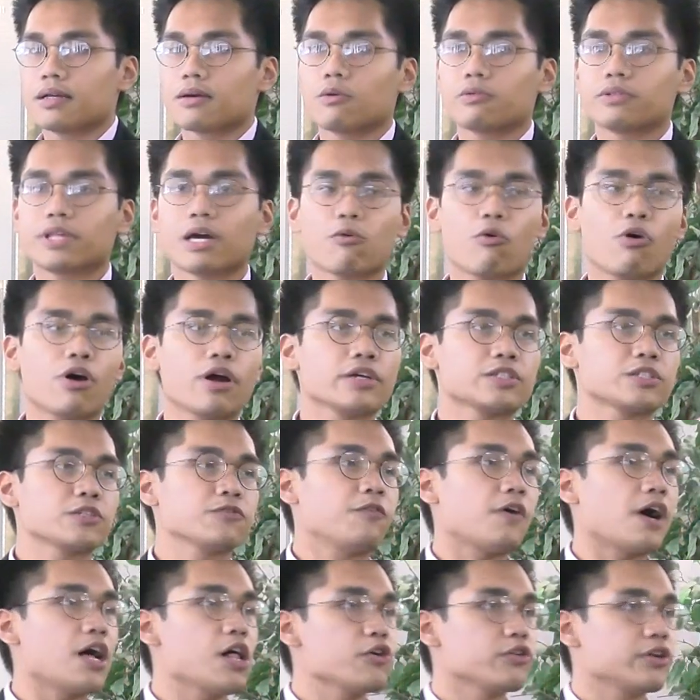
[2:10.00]
They want us to
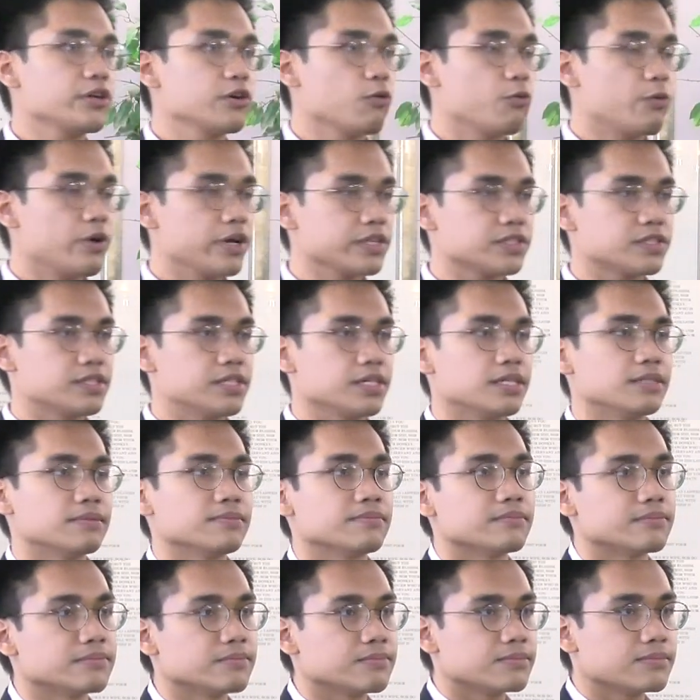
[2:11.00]
follow their
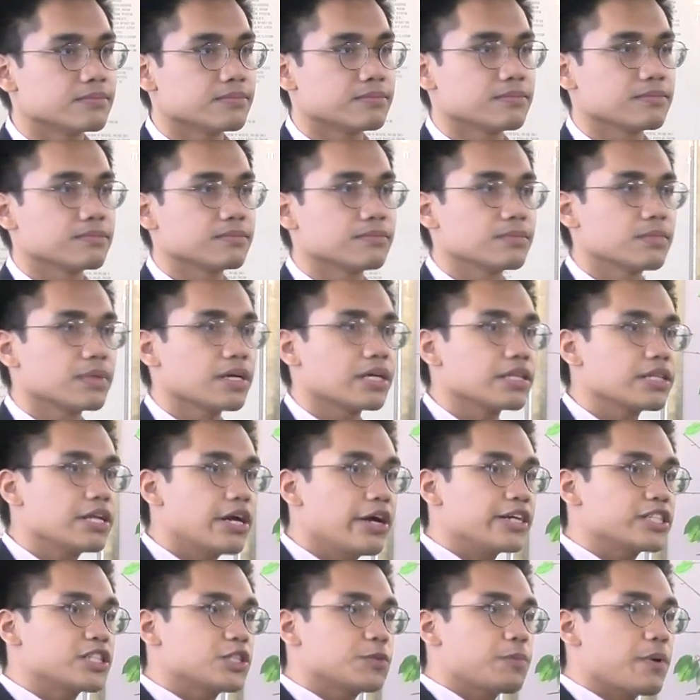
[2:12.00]
wisdom, their
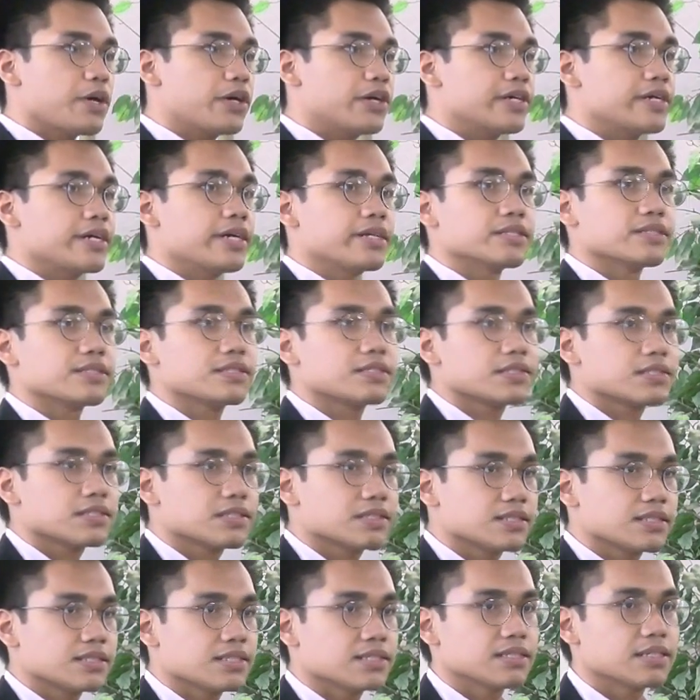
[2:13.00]

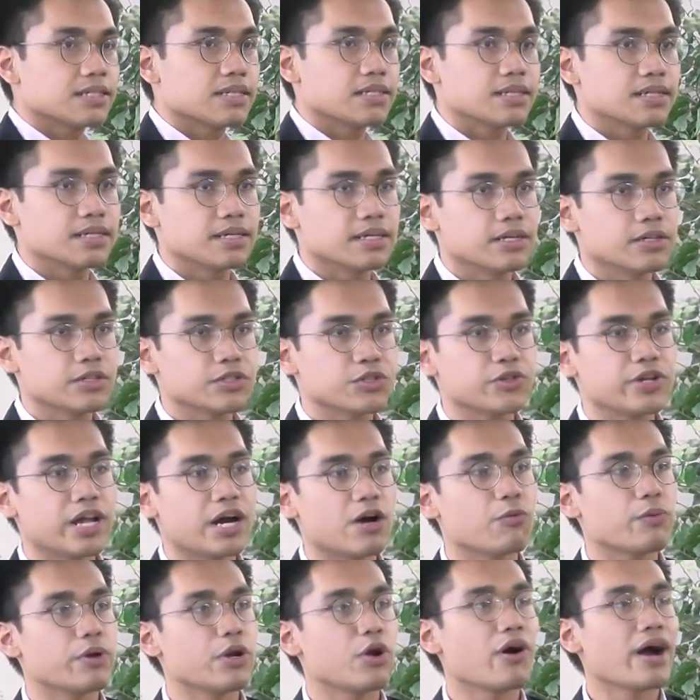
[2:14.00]
experience, so
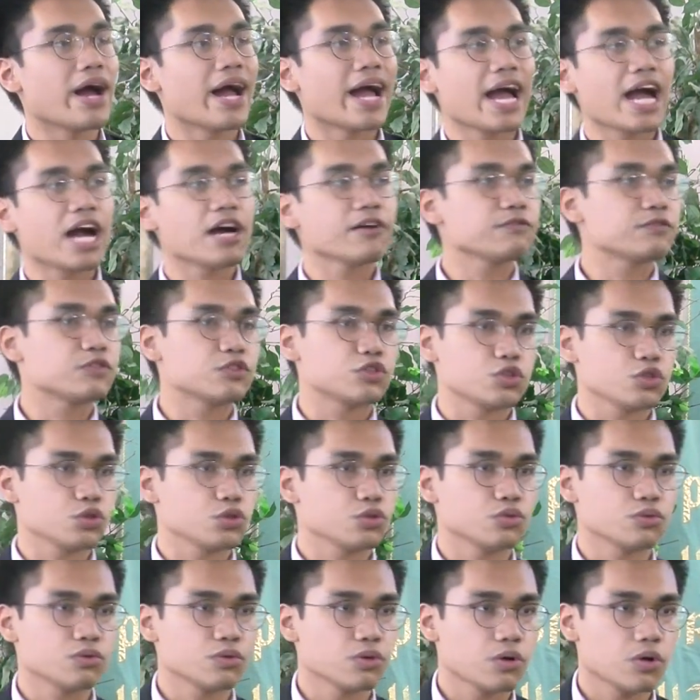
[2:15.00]
that we don't have
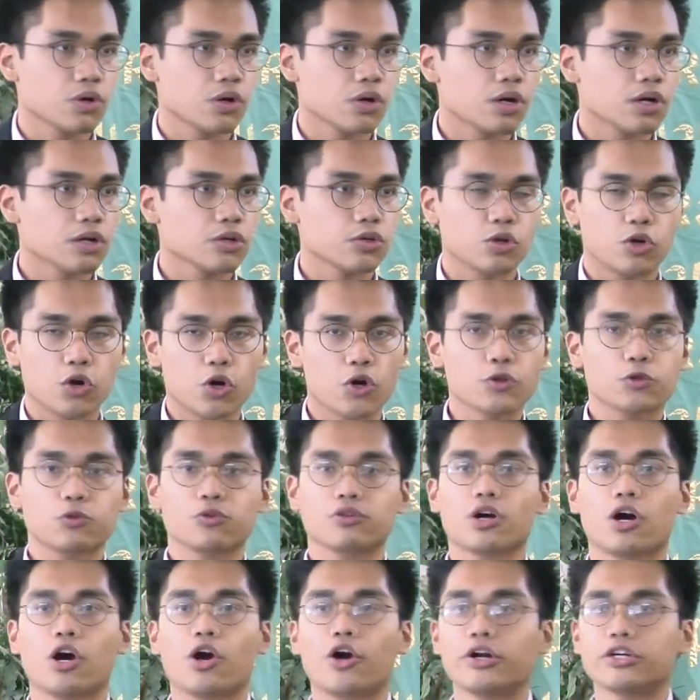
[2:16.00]
to go through
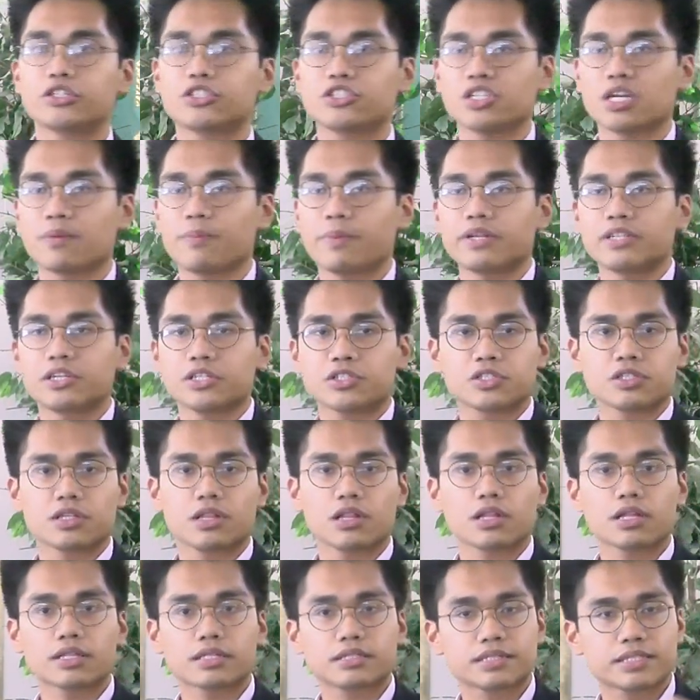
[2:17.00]
the hardship and just
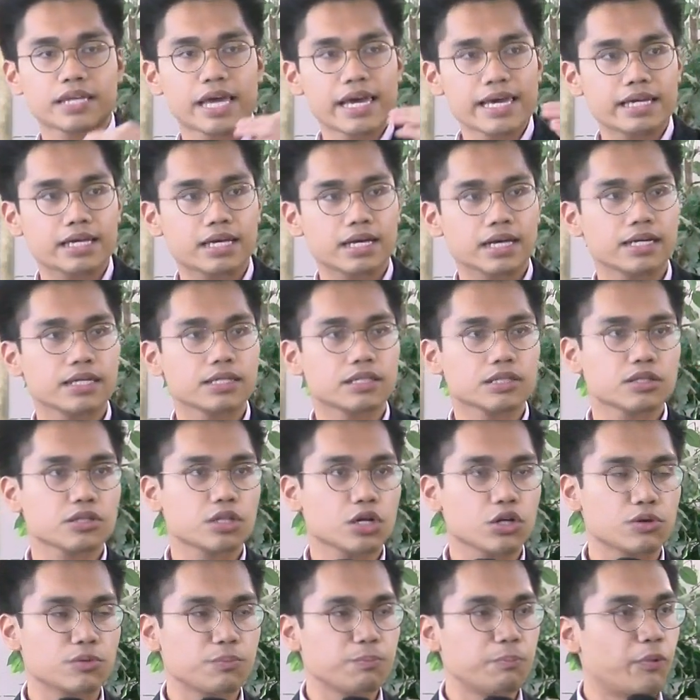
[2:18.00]
take the
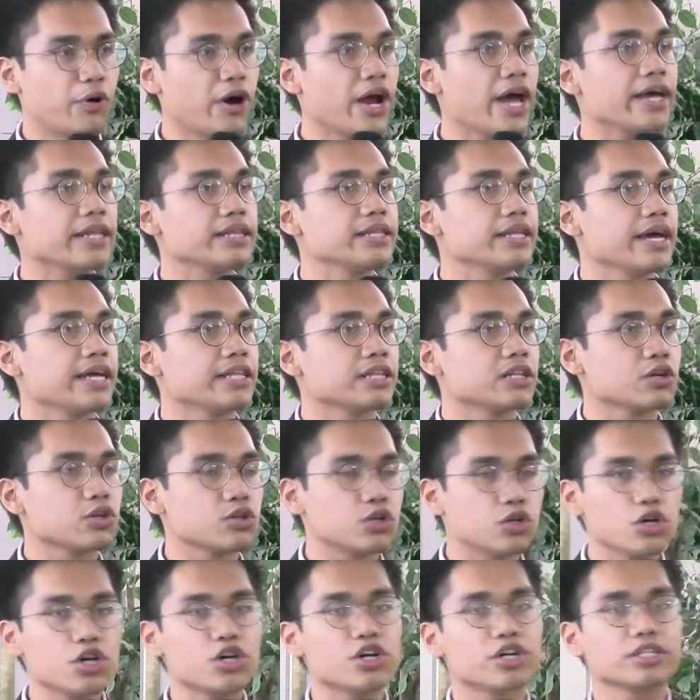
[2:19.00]
bread and the
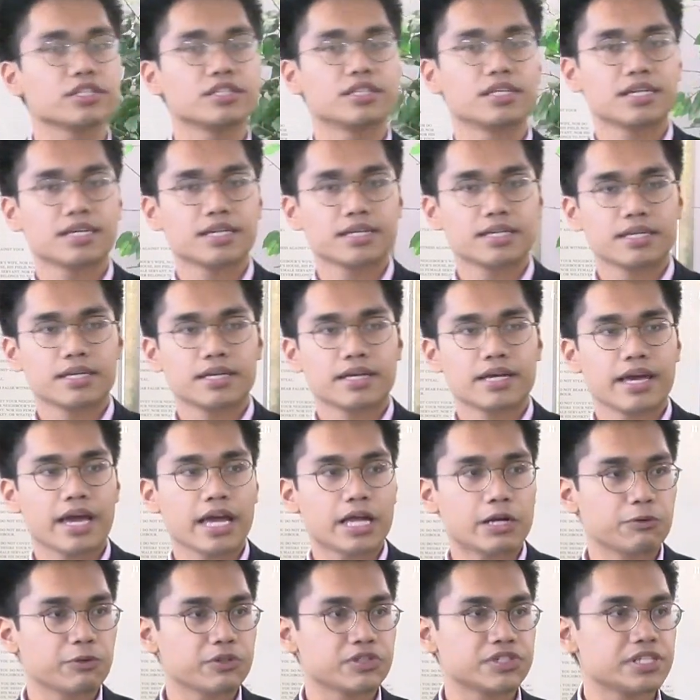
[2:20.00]
good
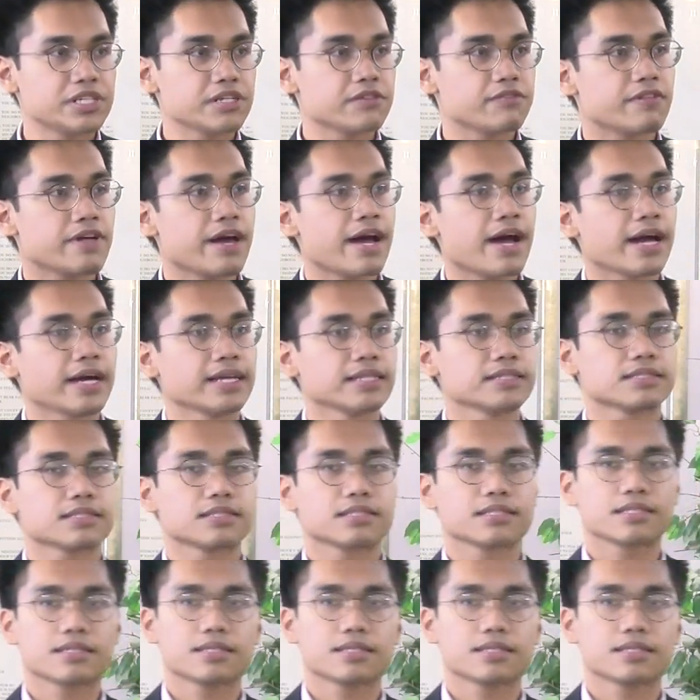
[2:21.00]
and receive that.